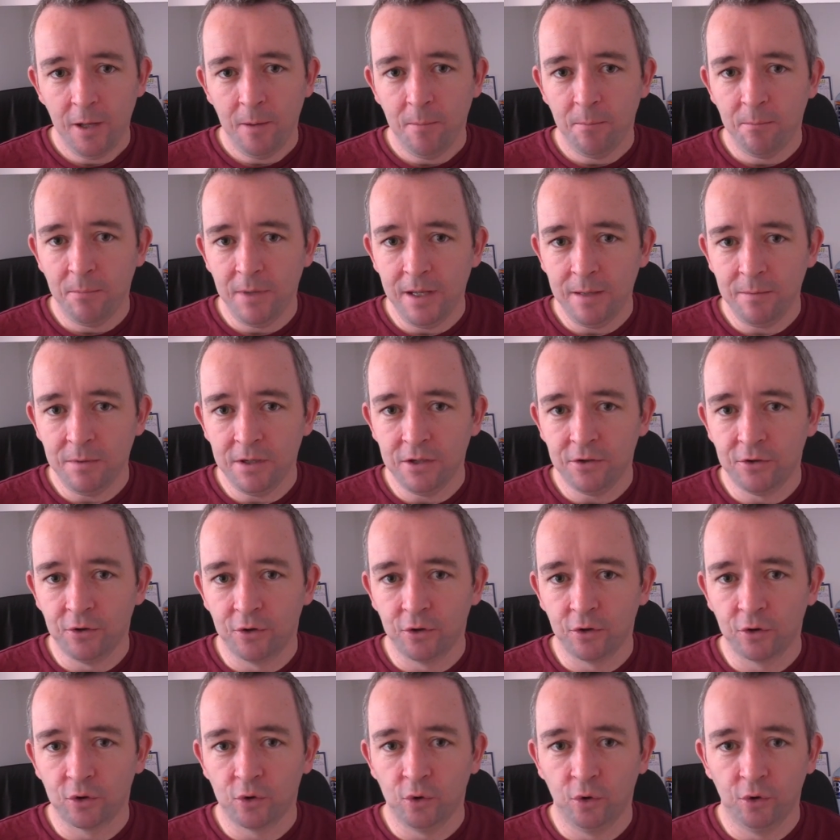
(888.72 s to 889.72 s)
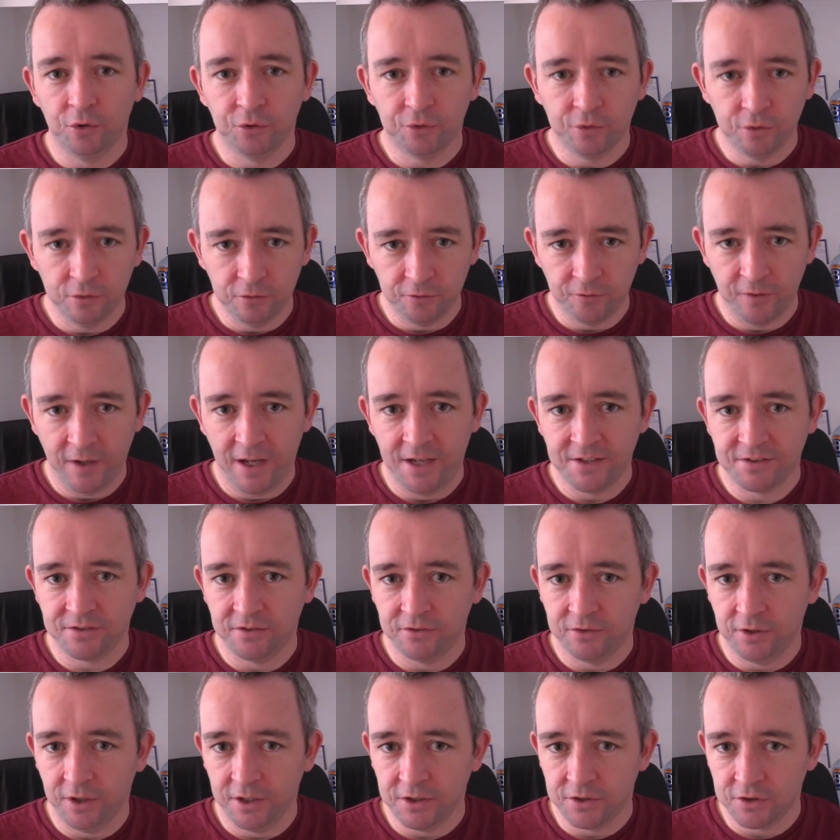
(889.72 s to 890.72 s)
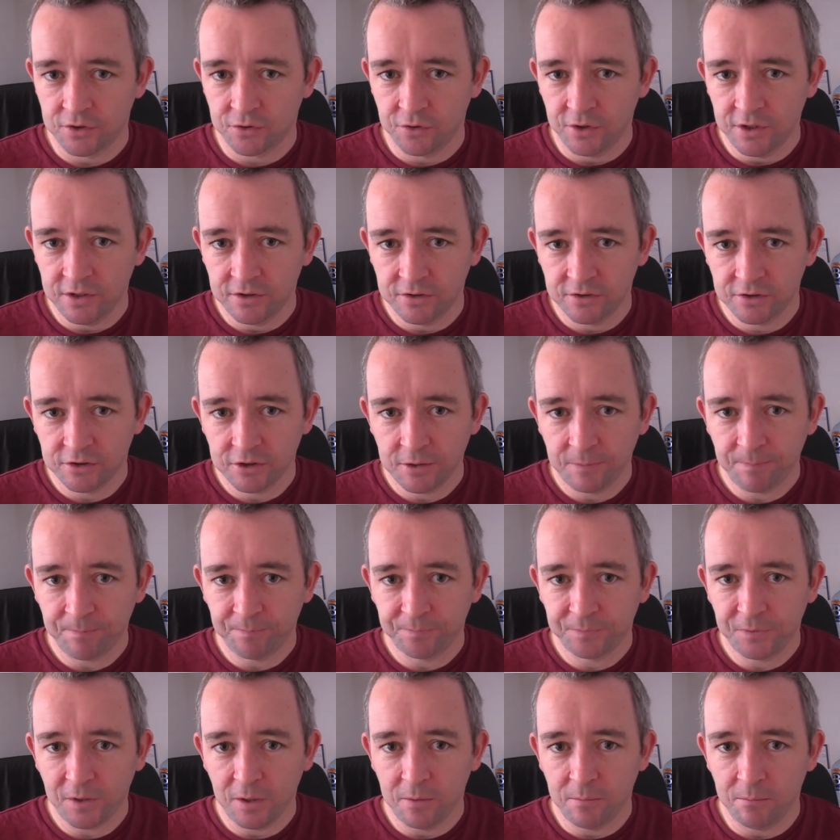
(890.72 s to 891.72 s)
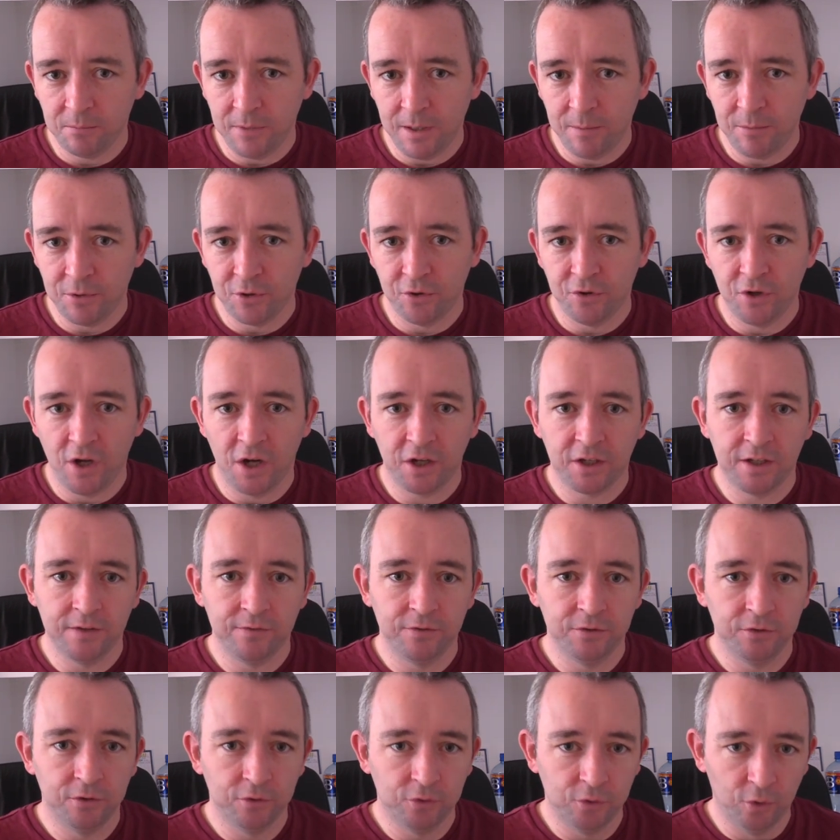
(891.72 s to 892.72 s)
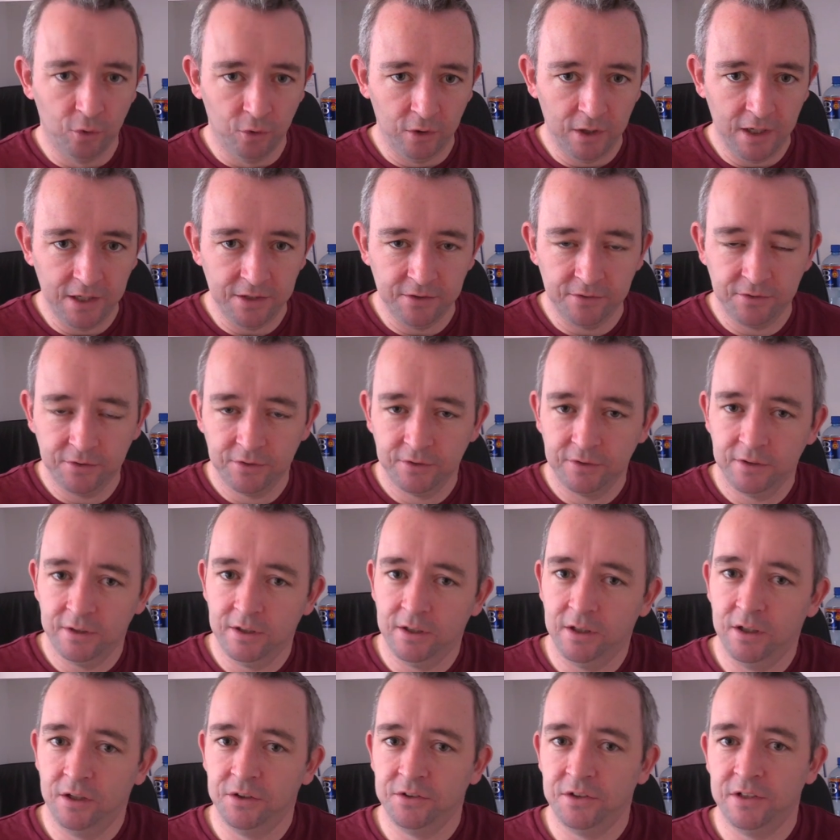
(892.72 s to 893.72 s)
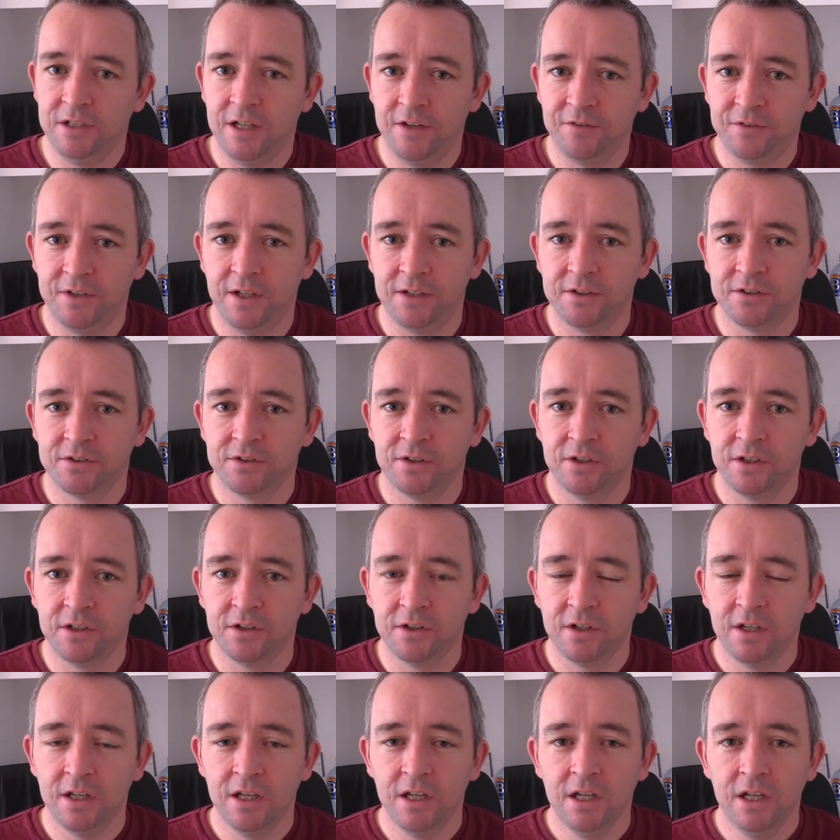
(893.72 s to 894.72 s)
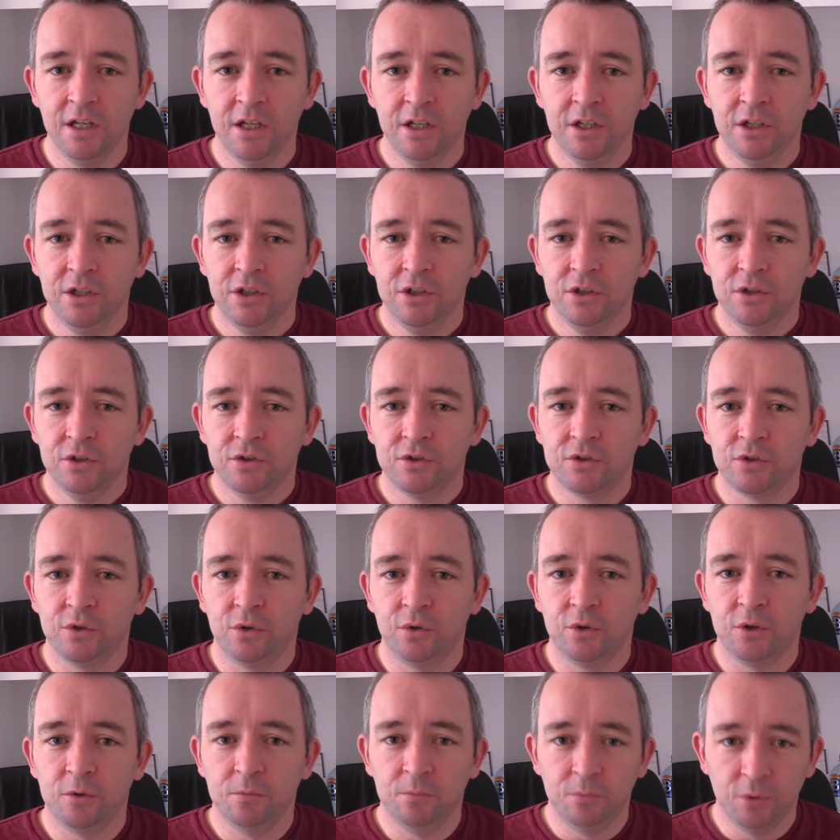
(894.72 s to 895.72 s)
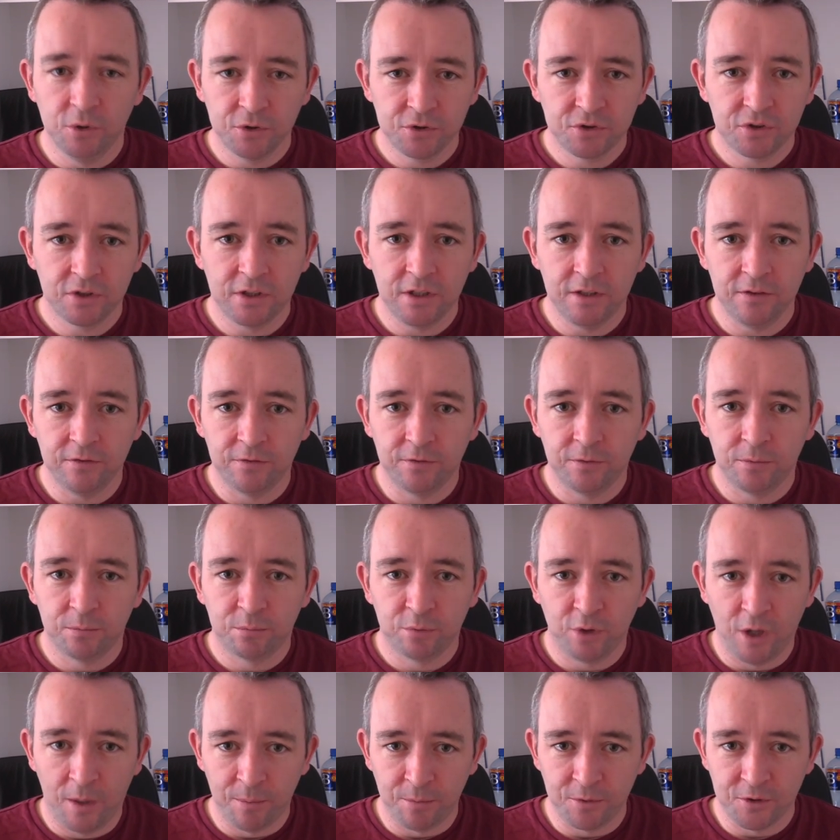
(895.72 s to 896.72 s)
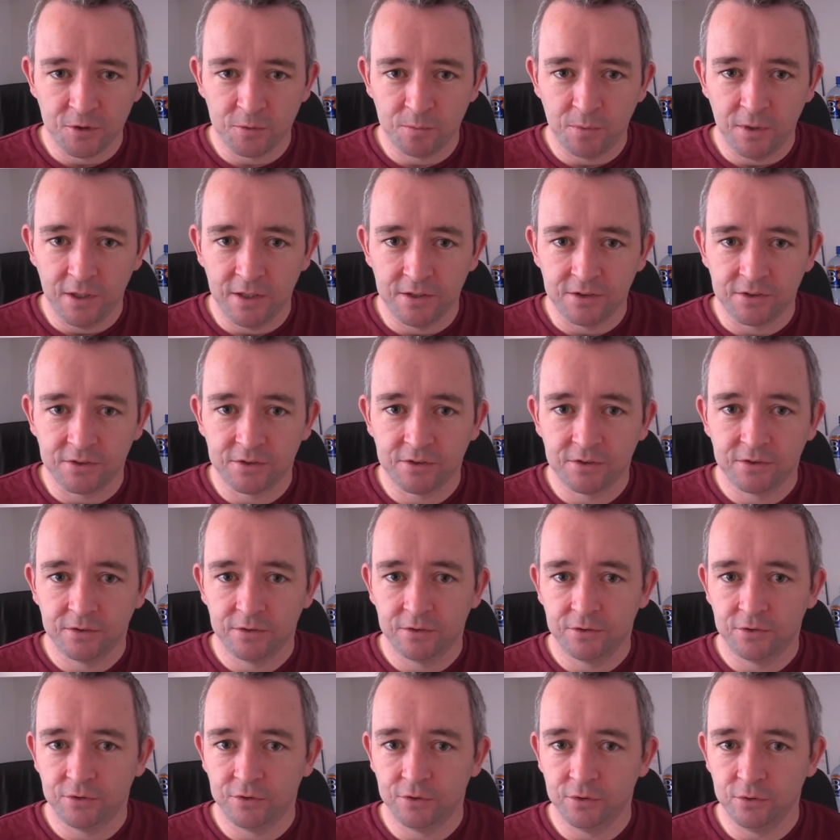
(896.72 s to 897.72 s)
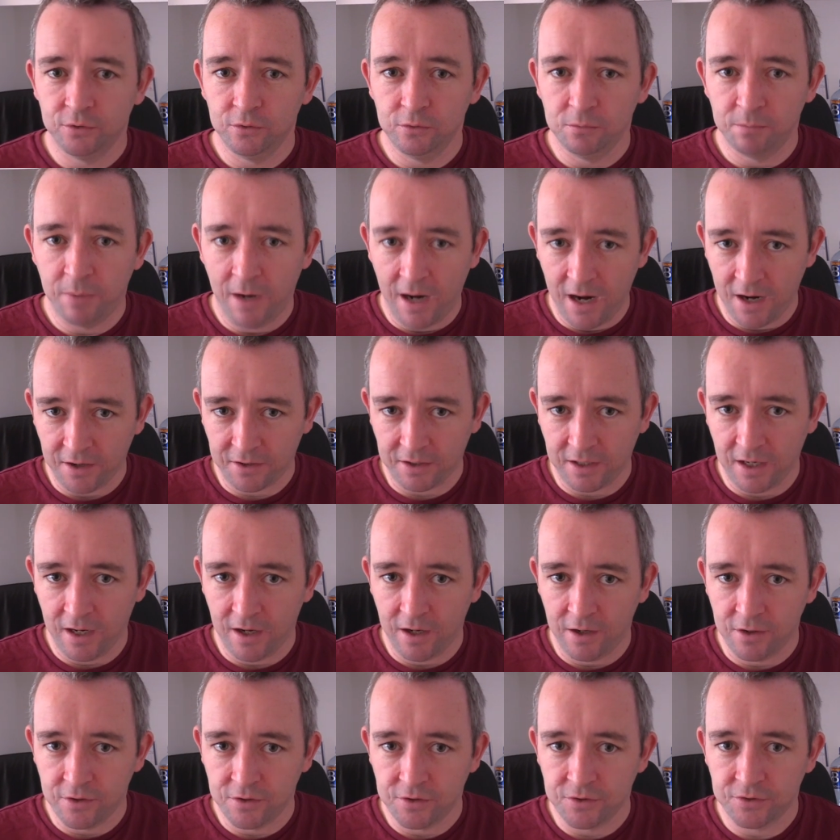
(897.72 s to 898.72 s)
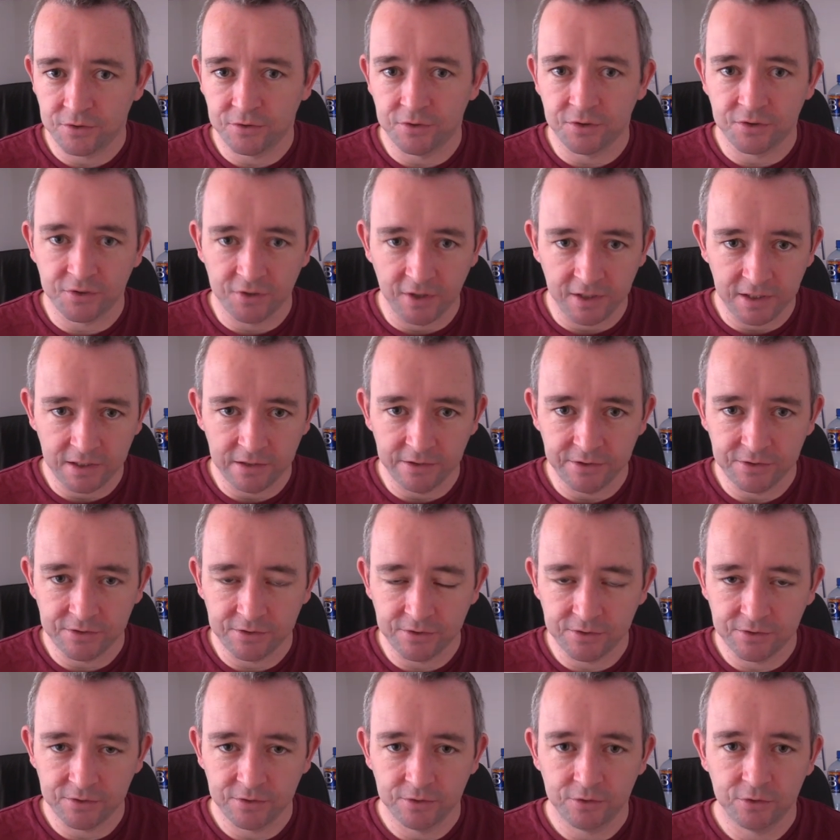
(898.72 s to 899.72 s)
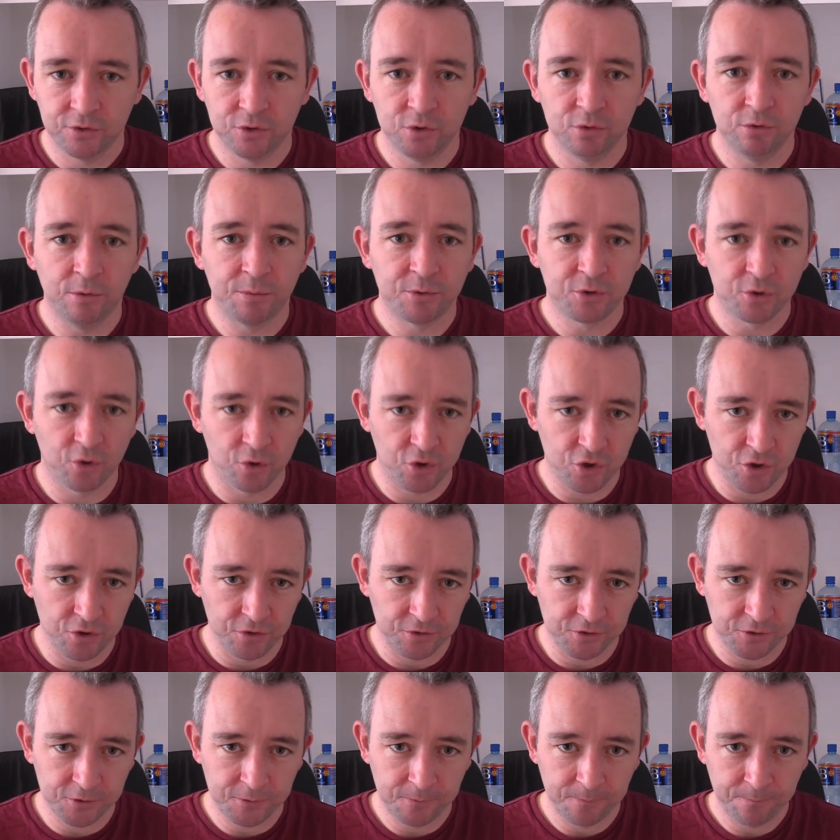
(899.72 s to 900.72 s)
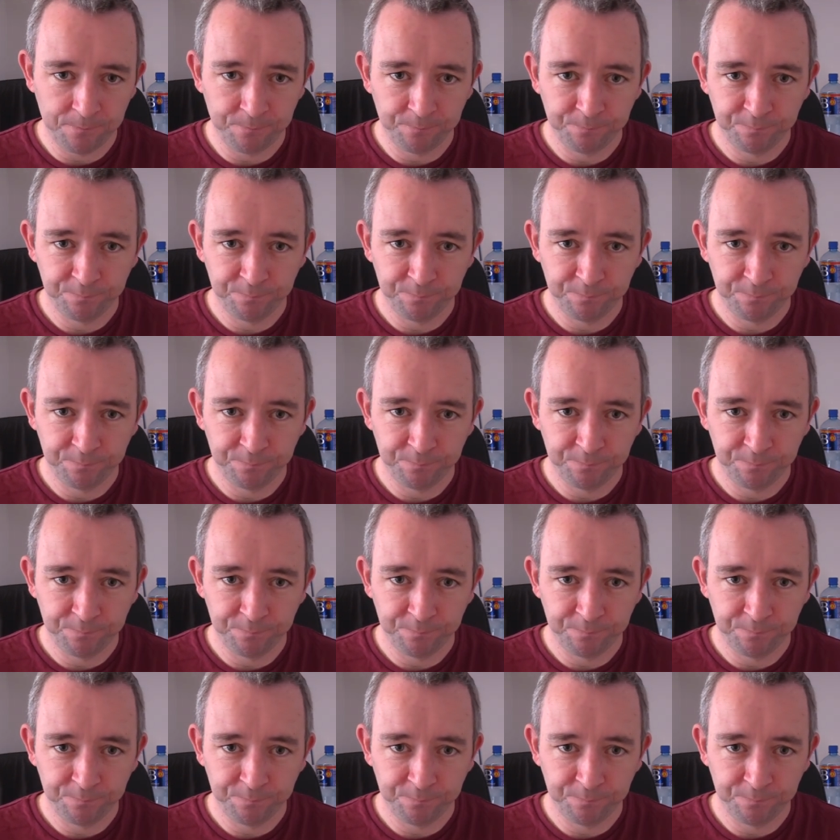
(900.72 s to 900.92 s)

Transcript: Maybe they're going too fast in tight streets. Maybe they're not given the door length on the left hand side. So you must give proper space to parked cars, to cyclists, to obstructions.